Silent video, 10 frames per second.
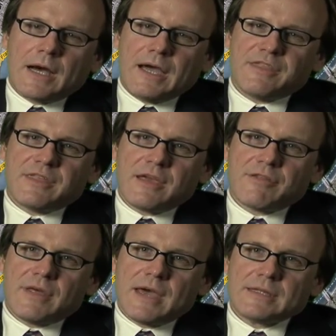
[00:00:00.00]
I
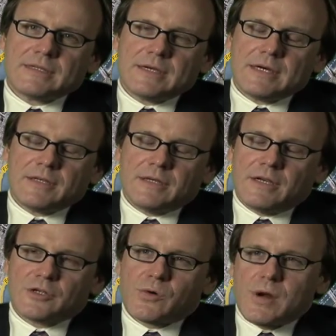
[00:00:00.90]
think that the
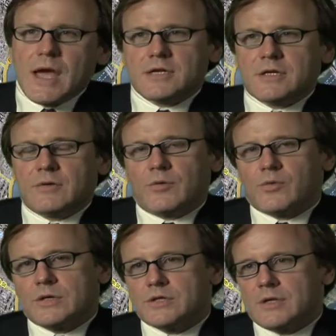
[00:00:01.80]
initial reaction,
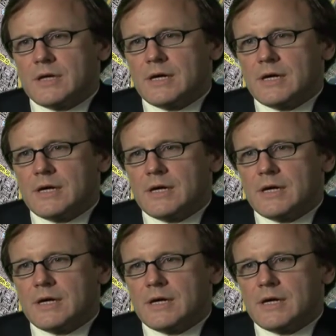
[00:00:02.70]
which